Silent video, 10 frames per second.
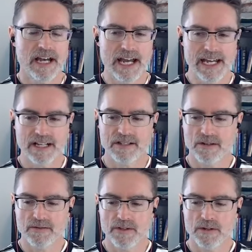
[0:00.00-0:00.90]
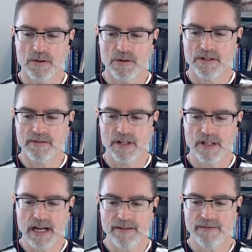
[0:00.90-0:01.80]
angst over the course of their
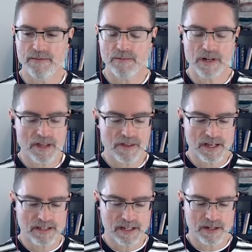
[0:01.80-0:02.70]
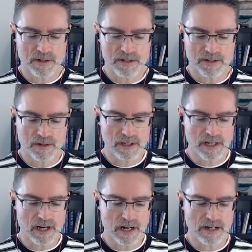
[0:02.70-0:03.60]
life. One of the things I noticed early
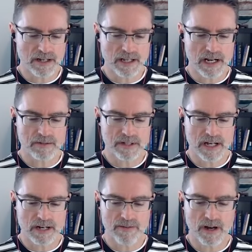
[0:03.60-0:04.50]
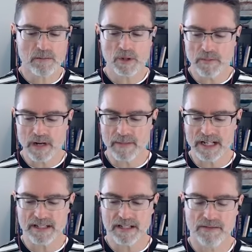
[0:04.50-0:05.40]
on that I was kind of humbled by
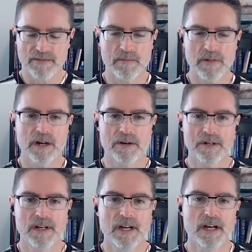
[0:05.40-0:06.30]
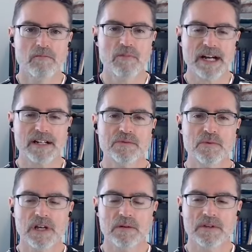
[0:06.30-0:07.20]
myself in my own practice
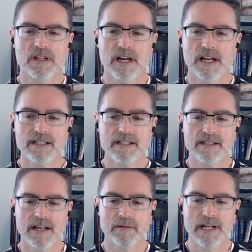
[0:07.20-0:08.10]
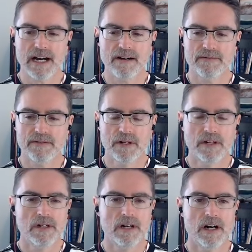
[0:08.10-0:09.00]
working with clients is I would have
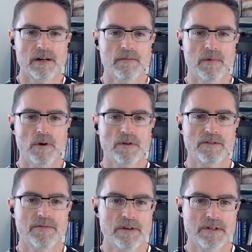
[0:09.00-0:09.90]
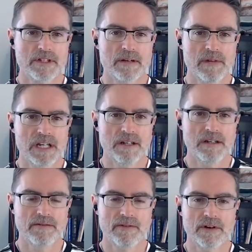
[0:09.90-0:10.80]
older folks come
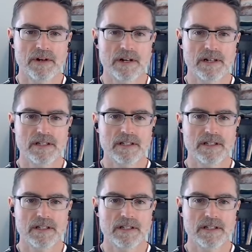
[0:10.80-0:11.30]
in for